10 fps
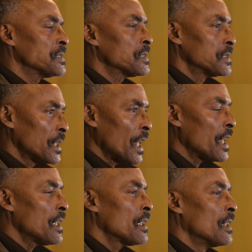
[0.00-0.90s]

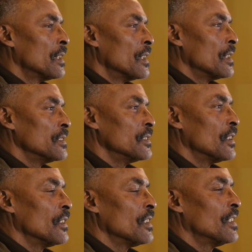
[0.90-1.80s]
today, you
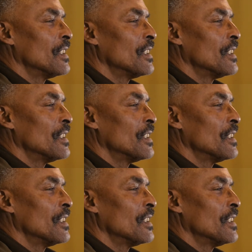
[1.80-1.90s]
know,